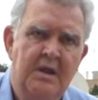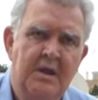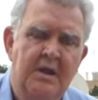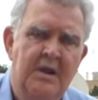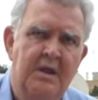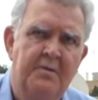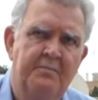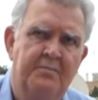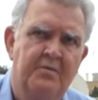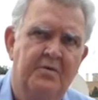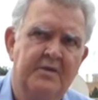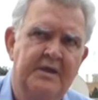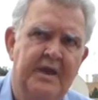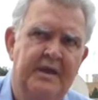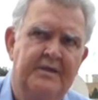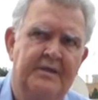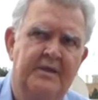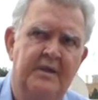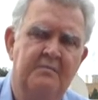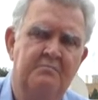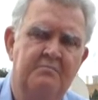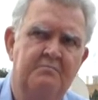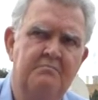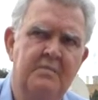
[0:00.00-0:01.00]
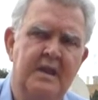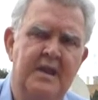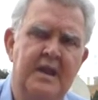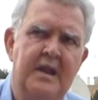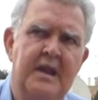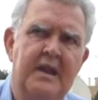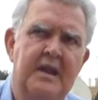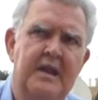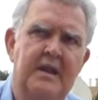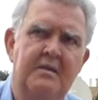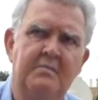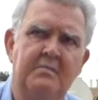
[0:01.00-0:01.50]
He predicted
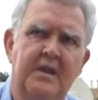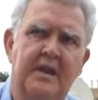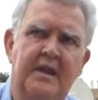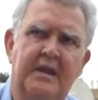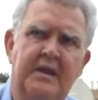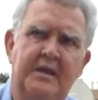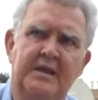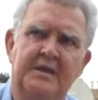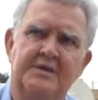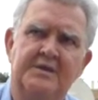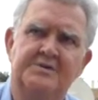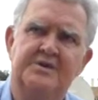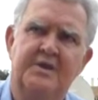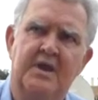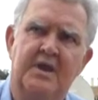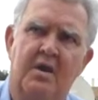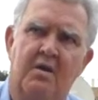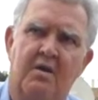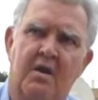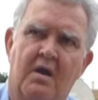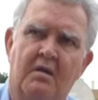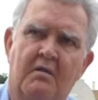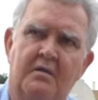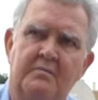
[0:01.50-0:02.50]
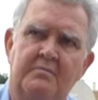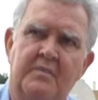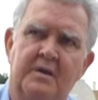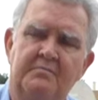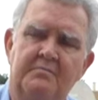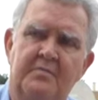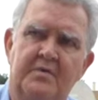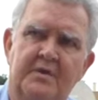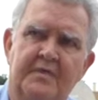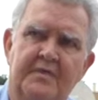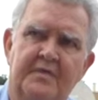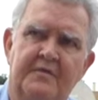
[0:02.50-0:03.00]
many, many years ago, I
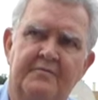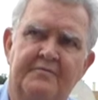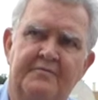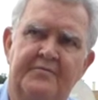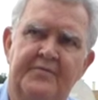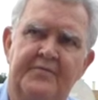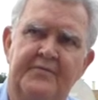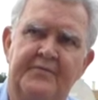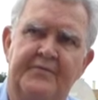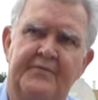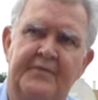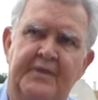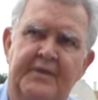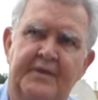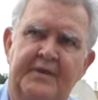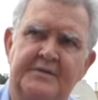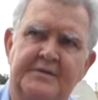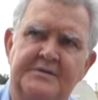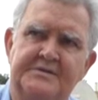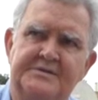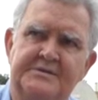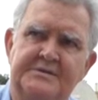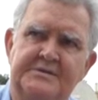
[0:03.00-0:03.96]
remember in the 50s,